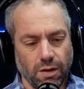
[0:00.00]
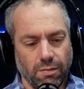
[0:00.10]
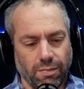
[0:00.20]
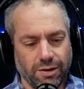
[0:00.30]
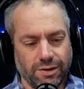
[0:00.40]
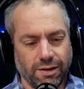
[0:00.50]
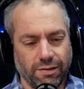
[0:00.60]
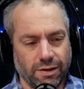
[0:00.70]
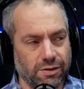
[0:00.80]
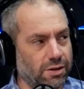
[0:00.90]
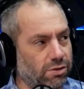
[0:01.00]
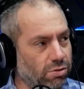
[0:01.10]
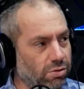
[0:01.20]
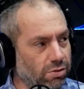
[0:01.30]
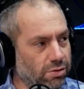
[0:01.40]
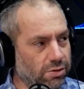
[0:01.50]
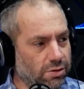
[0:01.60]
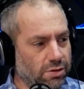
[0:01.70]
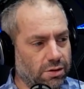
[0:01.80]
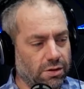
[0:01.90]
but He's giving us the tools
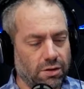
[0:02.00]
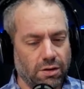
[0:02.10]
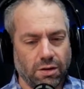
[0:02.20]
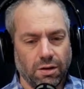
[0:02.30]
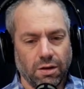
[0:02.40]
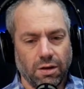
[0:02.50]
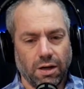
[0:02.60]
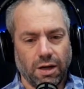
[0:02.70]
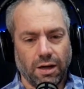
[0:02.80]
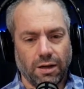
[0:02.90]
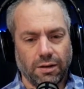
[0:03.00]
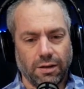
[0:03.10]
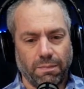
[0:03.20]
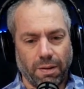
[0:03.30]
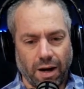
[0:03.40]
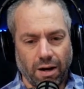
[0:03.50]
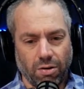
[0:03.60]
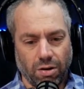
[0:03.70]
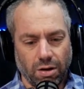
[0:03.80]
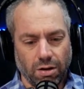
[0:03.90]
and the
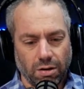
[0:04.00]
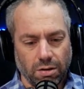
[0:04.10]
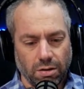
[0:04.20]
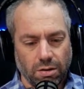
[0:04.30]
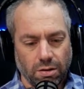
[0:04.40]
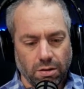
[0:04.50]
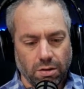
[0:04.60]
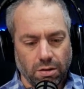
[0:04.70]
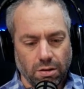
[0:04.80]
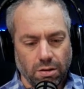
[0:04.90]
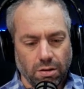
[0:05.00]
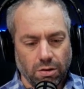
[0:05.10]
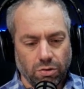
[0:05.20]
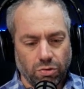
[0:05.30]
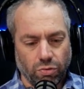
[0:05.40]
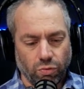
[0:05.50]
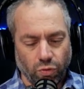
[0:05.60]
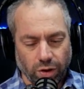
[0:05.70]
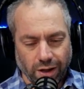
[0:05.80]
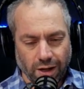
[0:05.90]
power to
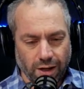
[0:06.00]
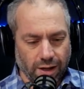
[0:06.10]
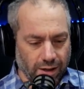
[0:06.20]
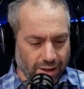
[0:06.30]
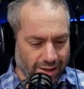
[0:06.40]
really